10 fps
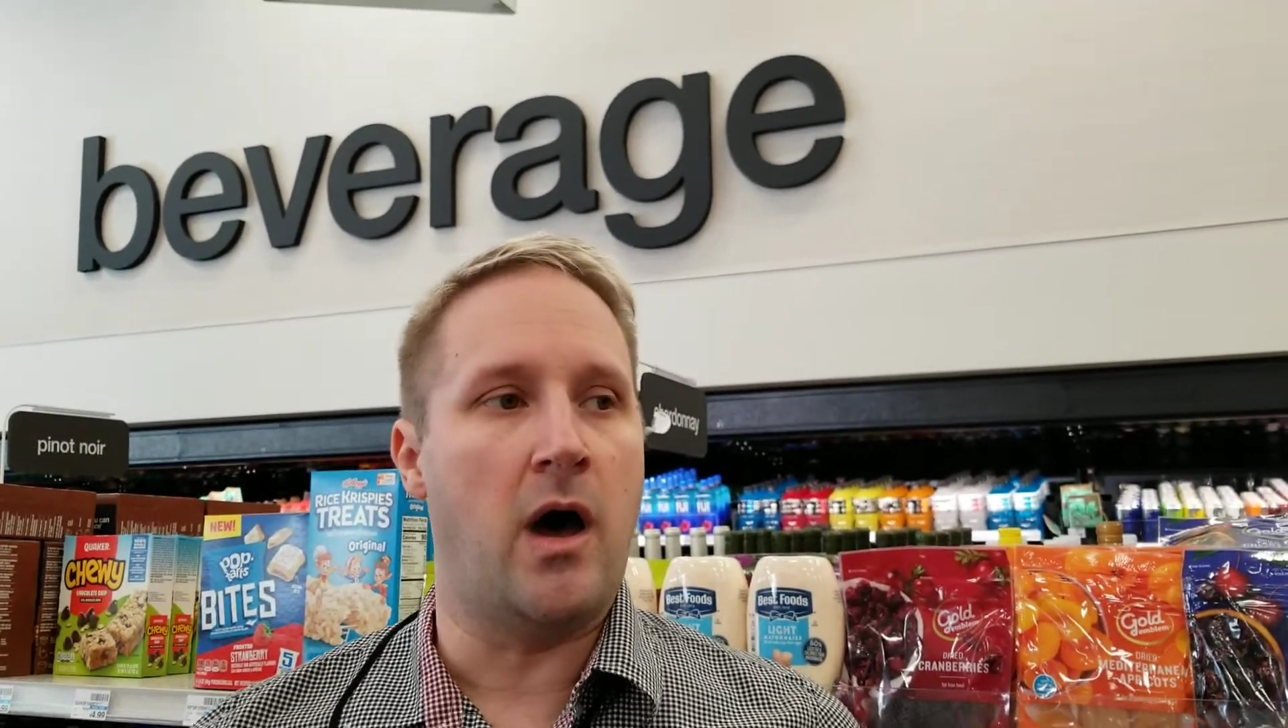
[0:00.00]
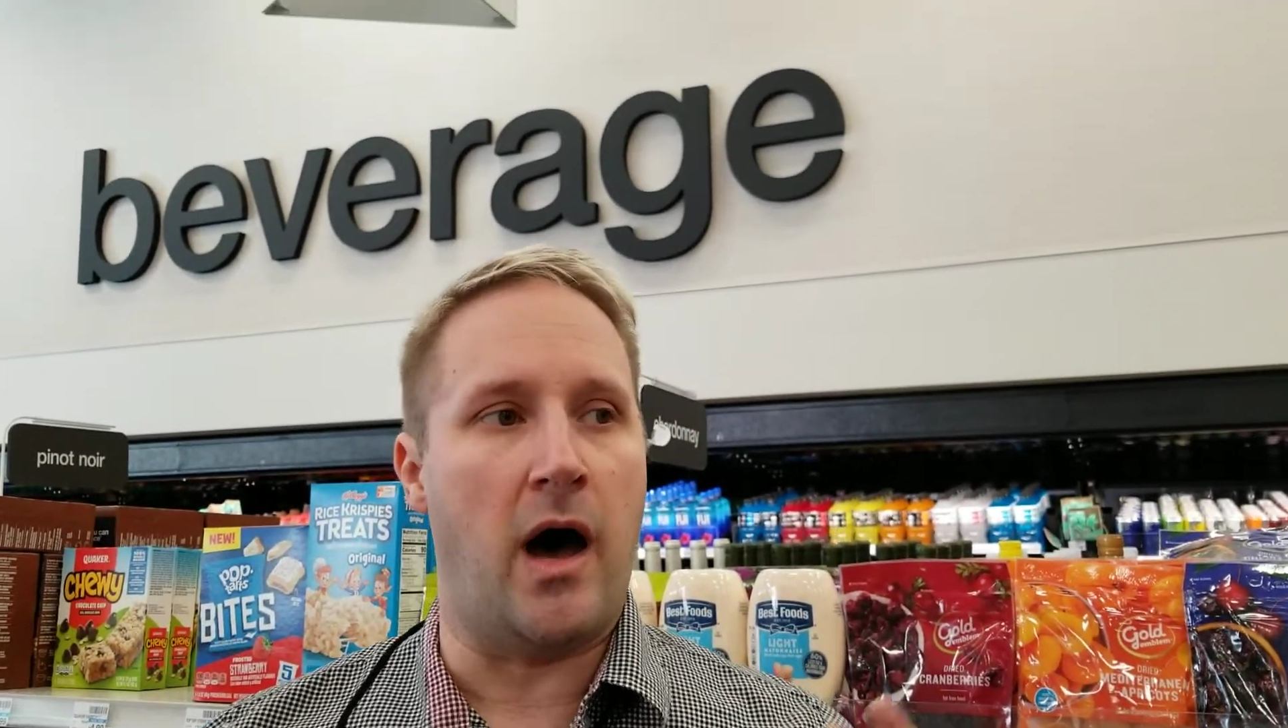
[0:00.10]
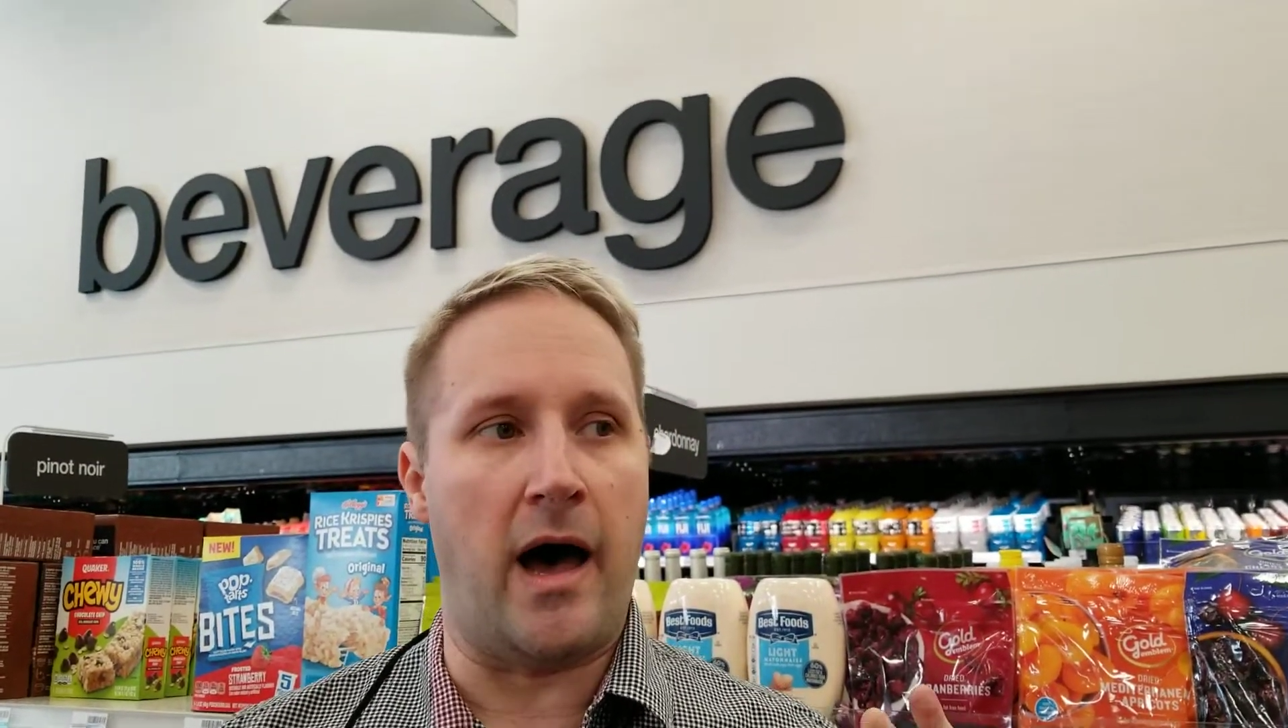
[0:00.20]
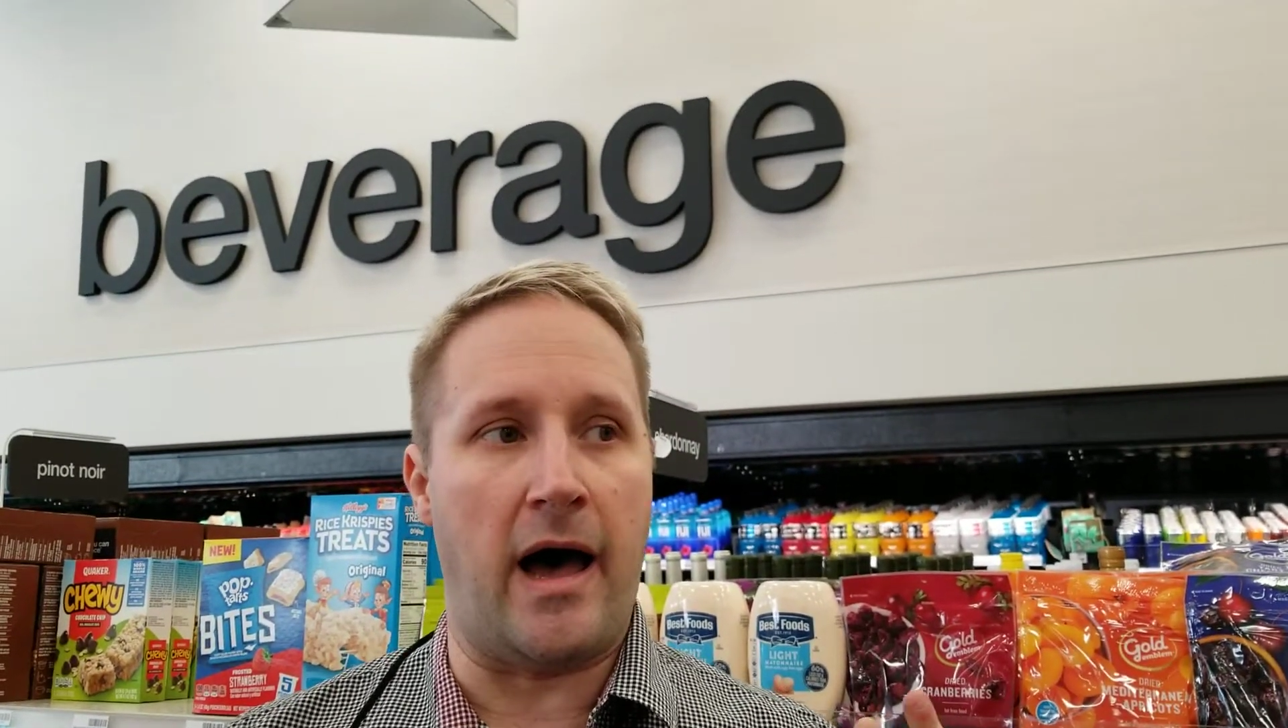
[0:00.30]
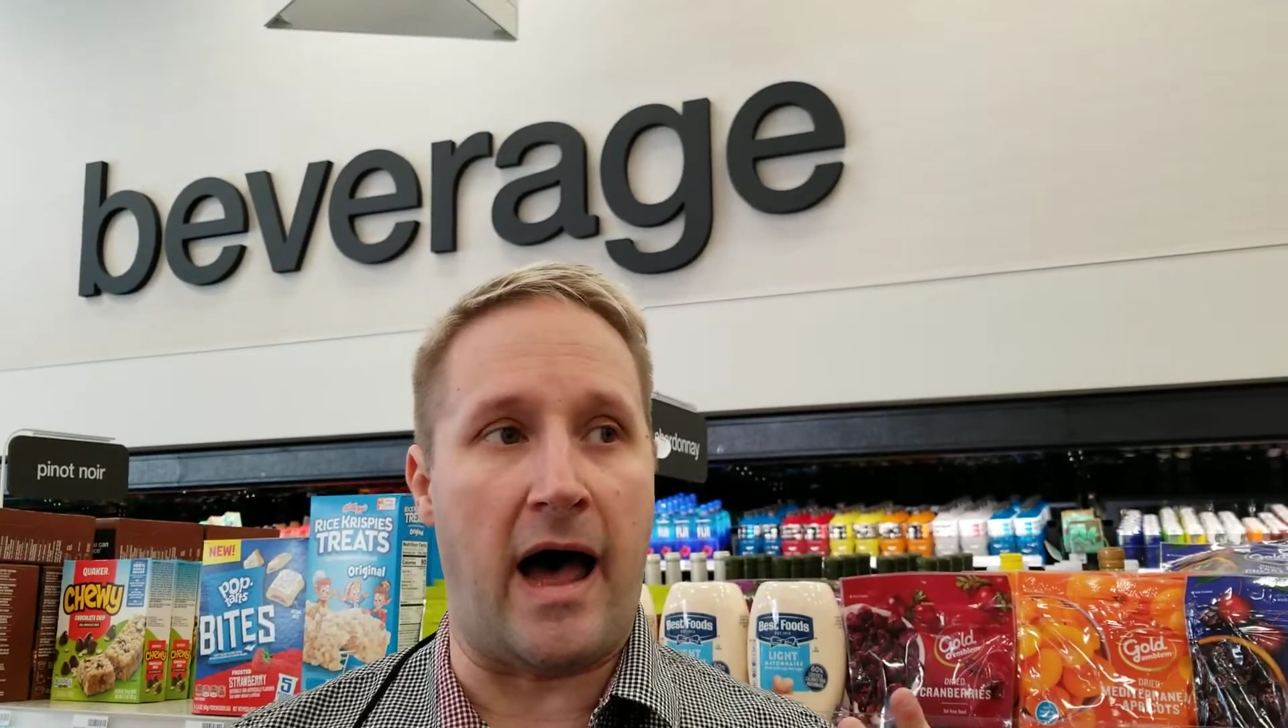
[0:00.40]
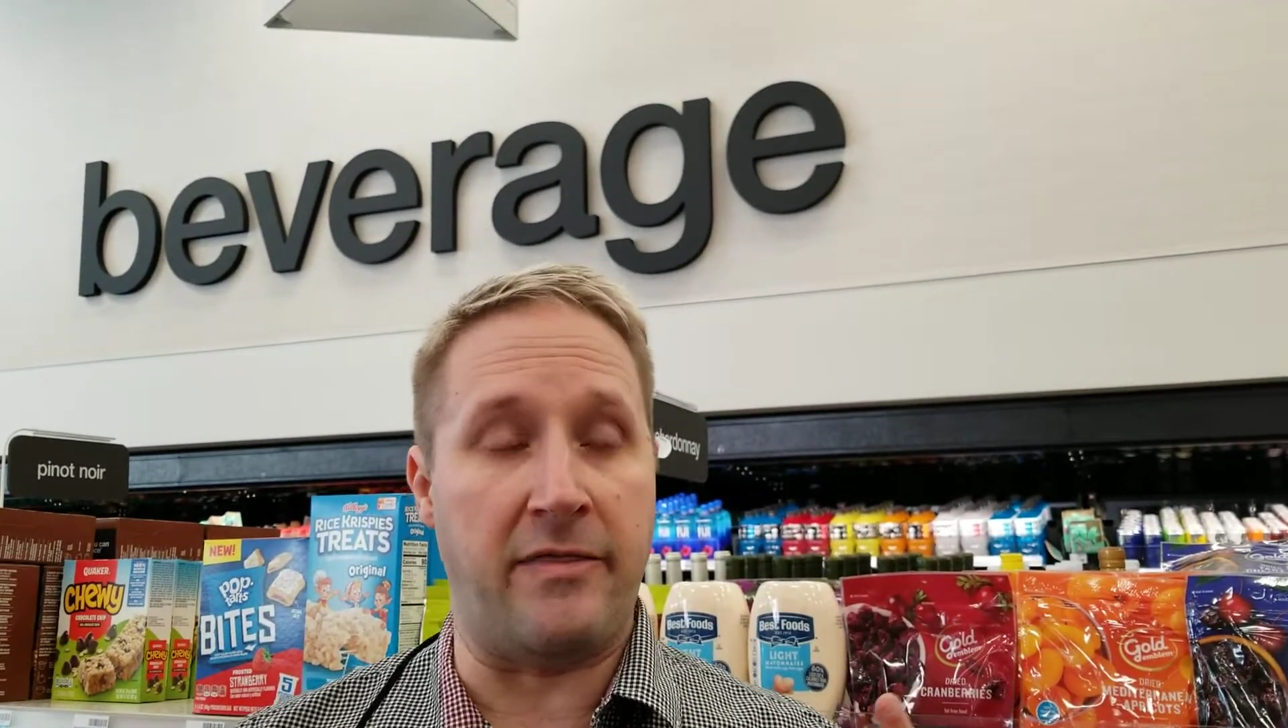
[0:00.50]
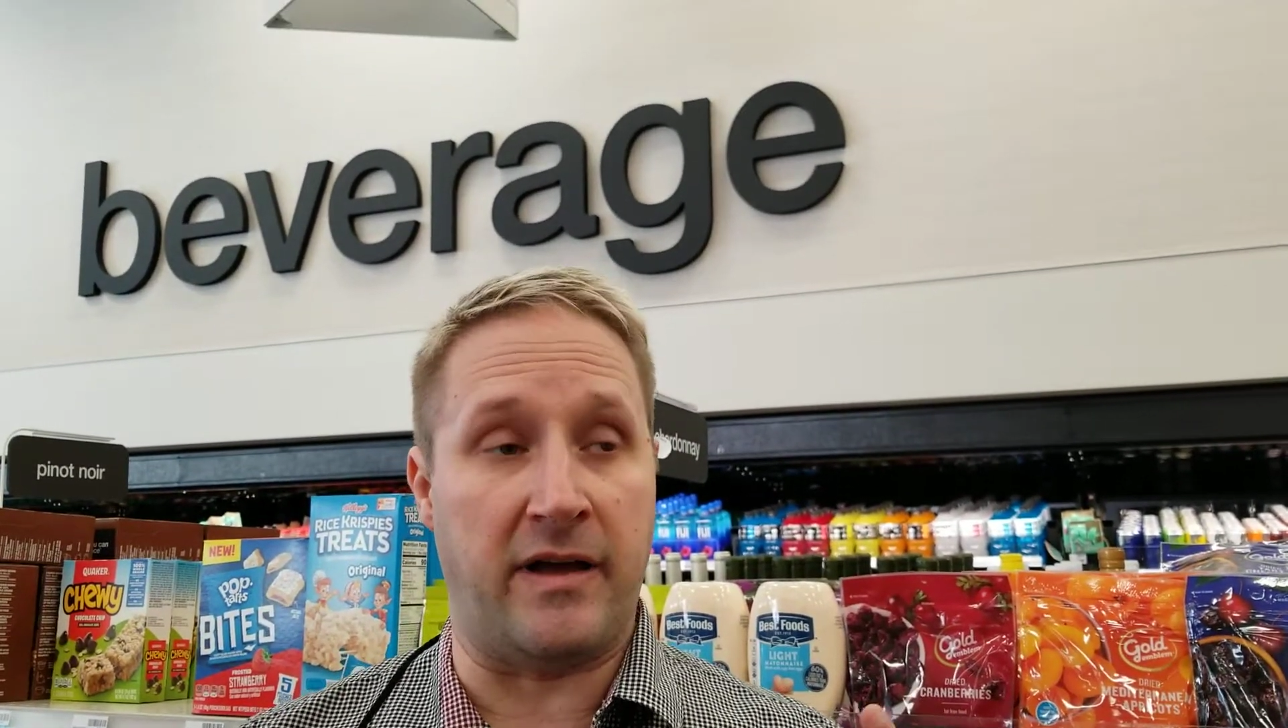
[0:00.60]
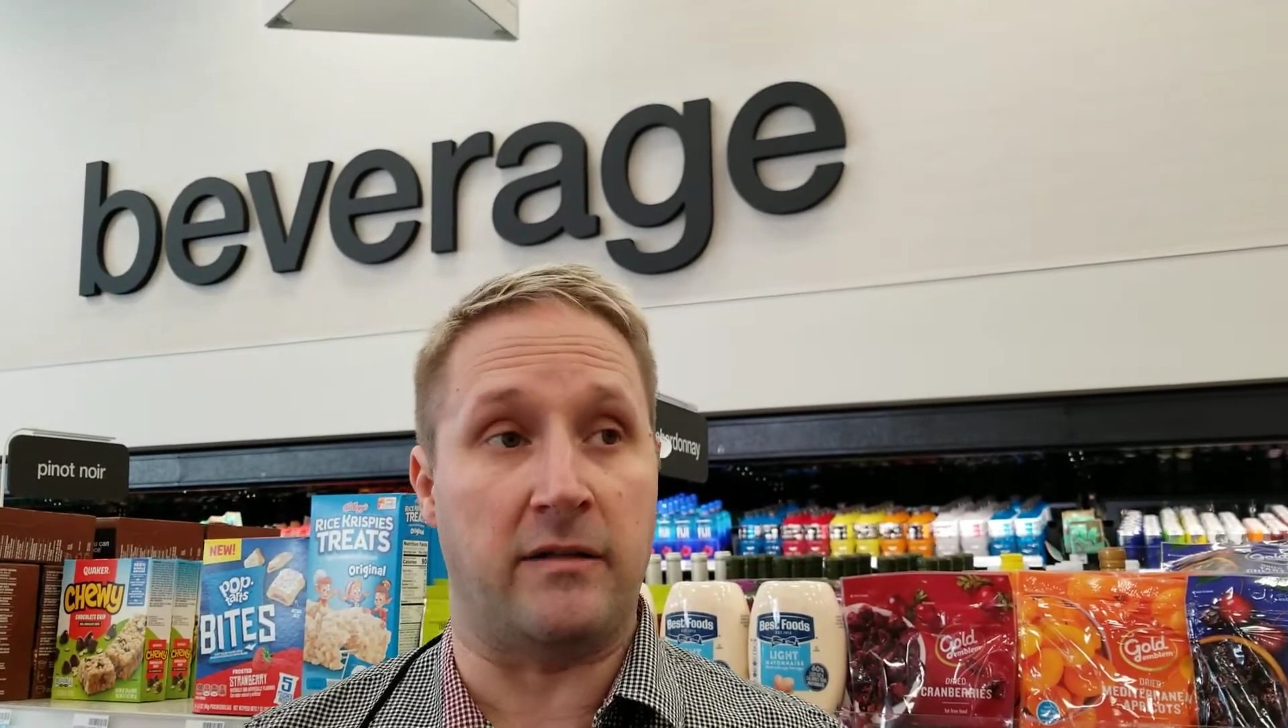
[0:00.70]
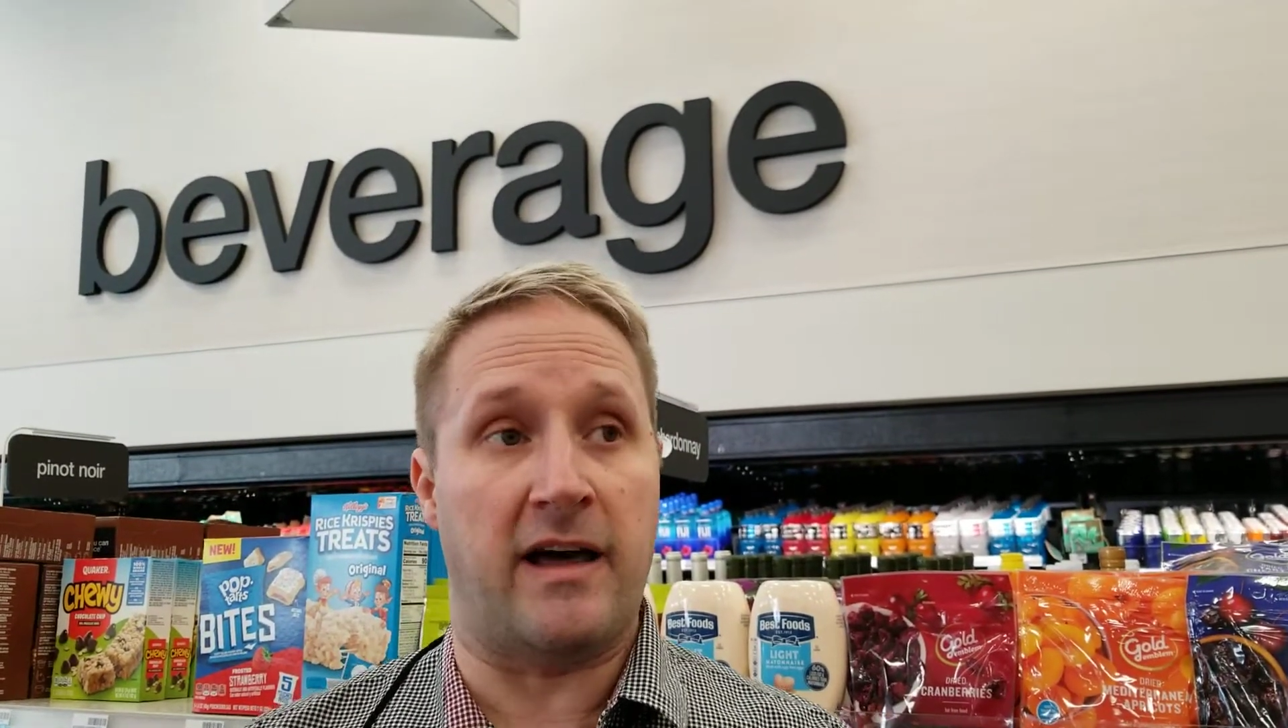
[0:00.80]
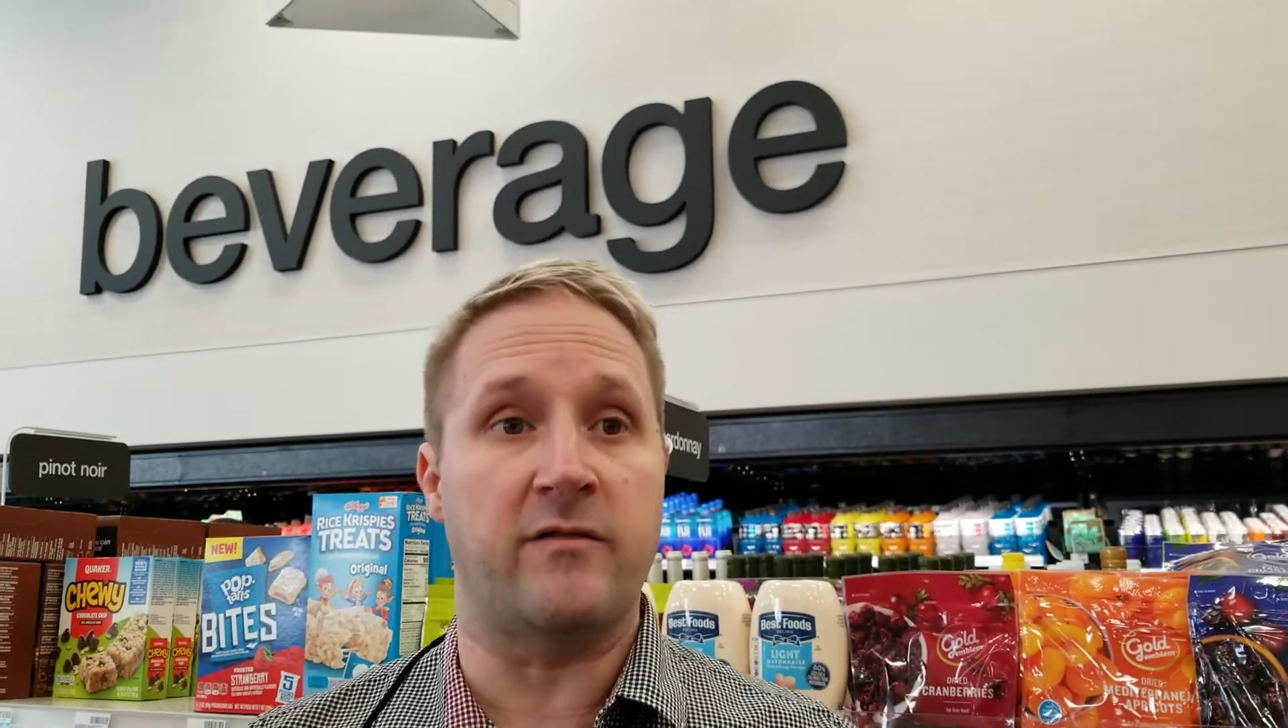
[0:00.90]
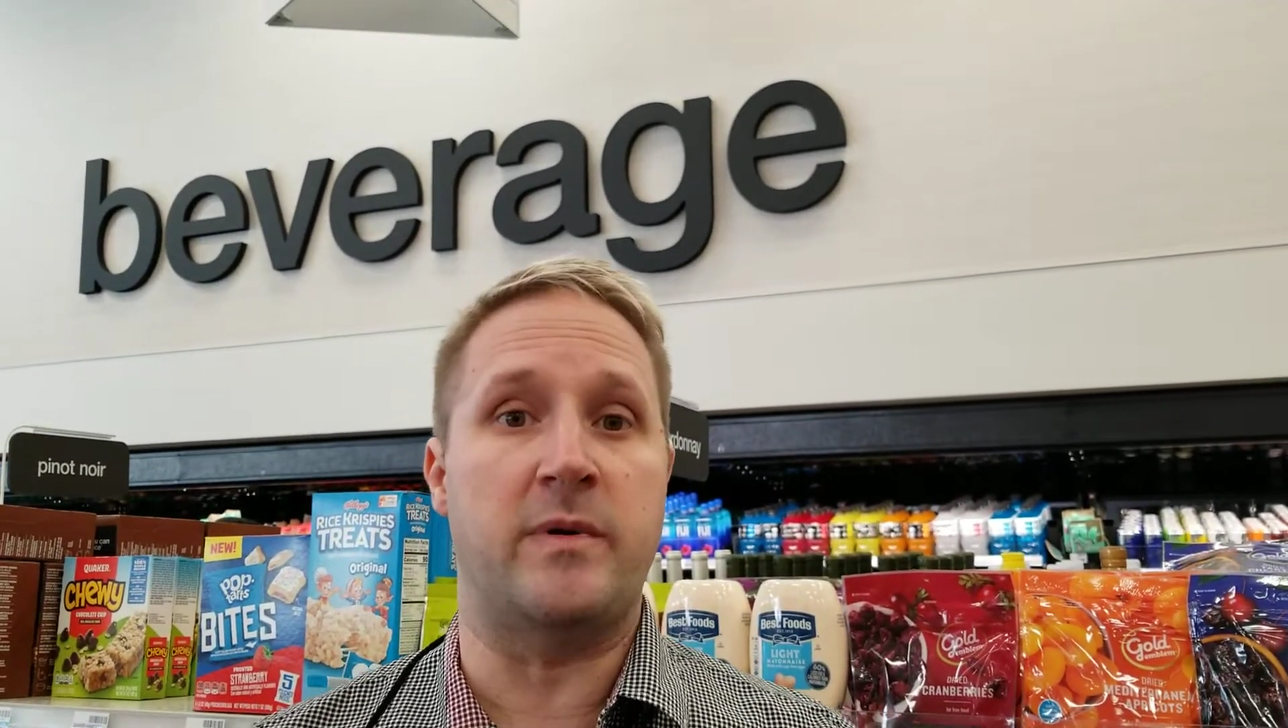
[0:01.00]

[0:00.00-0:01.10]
I think a lot of